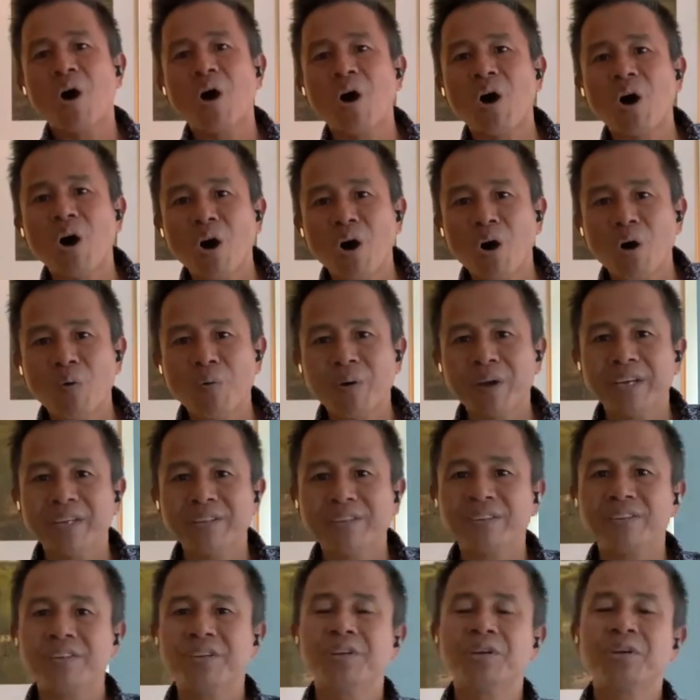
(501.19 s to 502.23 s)

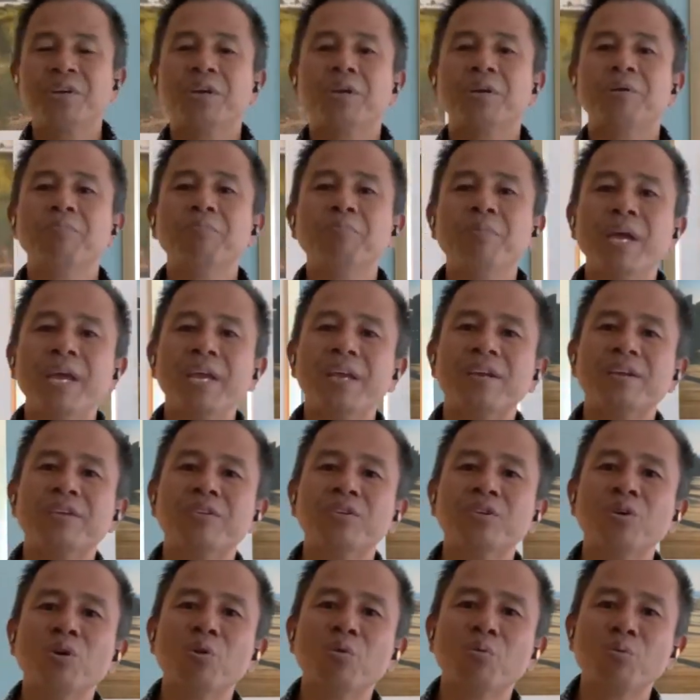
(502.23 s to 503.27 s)
always make
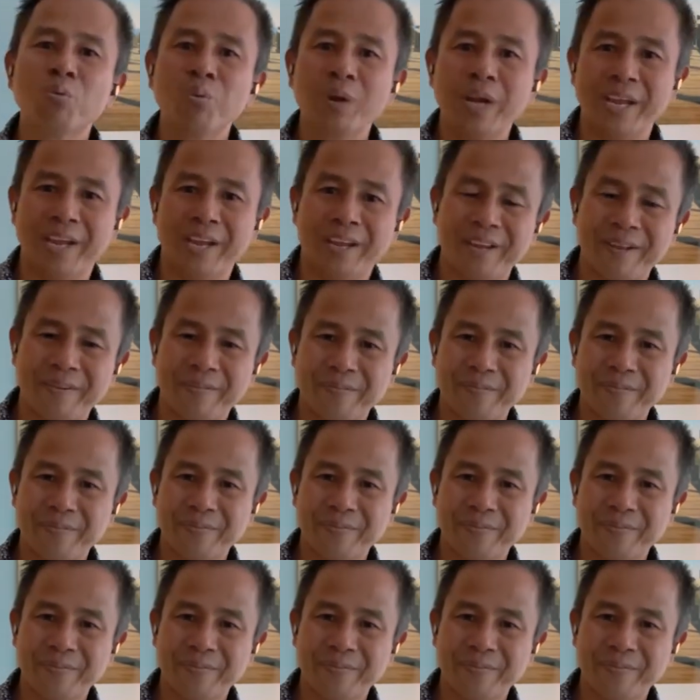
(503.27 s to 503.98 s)
your way